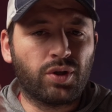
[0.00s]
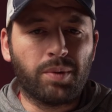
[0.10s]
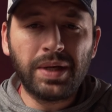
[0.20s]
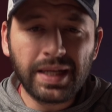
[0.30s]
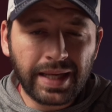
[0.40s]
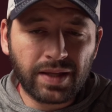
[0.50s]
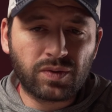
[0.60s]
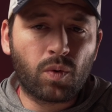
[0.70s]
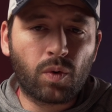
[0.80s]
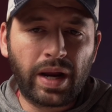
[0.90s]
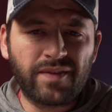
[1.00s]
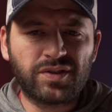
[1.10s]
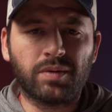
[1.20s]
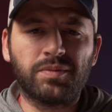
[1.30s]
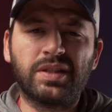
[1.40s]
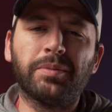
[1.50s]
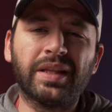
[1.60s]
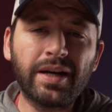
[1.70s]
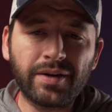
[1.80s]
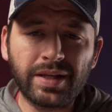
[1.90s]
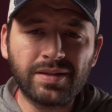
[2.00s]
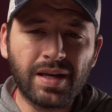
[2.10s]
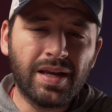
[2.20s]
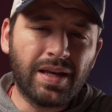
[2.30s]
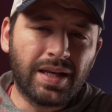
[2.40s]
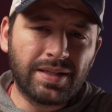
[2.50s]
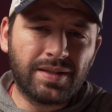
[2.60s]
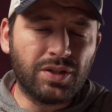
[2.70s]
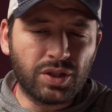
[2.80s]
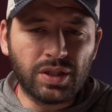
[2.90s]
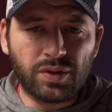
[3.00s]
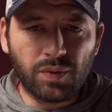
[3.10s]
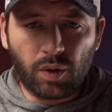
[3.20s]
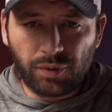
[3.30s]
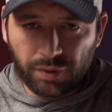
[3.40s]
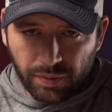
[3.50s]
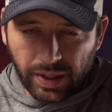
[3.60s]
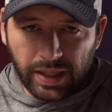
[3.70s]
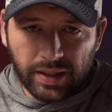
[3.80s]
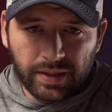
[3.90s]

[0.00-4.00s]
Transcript: to compete against or have some similarities is the G203.